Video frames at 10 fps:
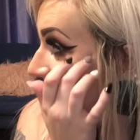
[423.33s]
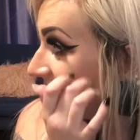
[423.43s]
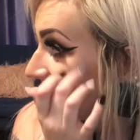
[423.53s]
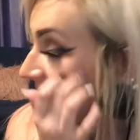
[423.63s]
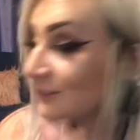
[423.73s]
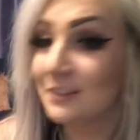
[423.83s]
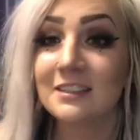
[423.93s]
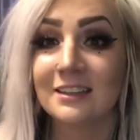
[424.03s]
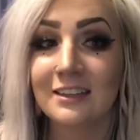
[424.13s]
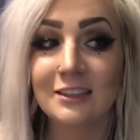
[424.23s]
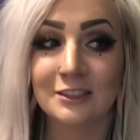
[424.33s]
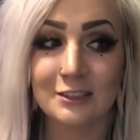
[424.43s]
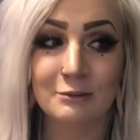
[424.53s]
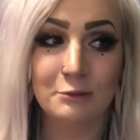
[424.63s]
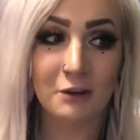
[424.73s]
We just went to like a little
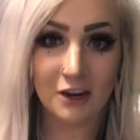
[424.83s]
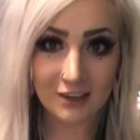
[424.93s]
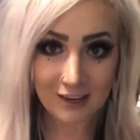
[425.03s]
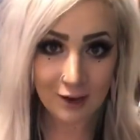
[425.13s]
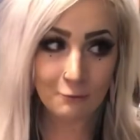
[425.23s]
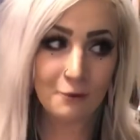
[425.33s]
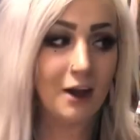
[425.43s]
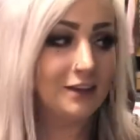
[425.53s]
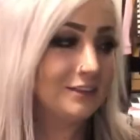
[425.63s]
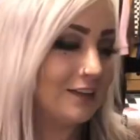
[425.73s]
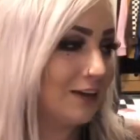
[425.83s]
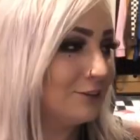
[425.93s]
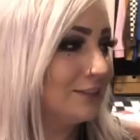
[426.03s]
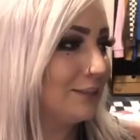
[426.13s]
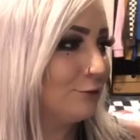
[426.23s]
small party at Wyatt's
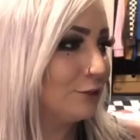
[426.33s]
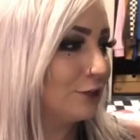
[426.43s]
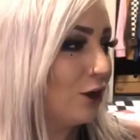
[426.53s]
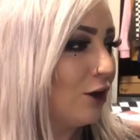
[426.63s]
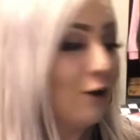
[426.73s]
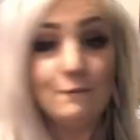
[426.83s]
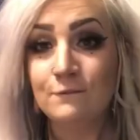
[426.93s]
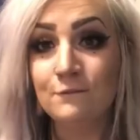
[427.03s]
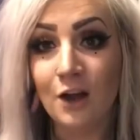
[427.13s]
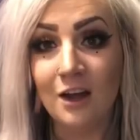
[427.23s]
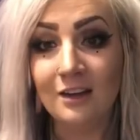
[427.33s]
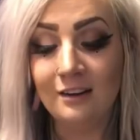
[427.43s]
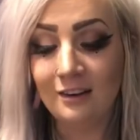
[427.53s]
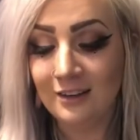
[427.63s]
house, and it was fun.